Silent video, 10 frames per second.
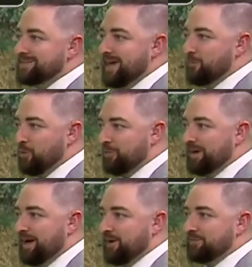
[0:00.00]
and that
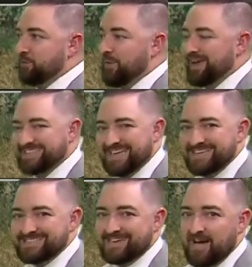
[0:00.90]
warmer air out to the west
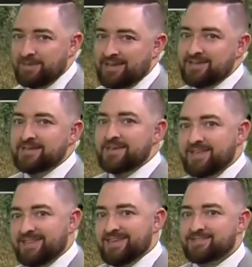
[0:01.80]
is coming
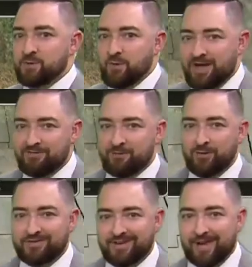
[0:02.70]
this way
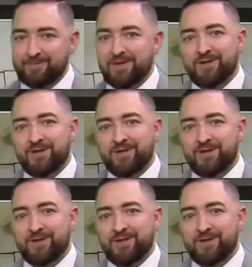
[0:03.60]
for today.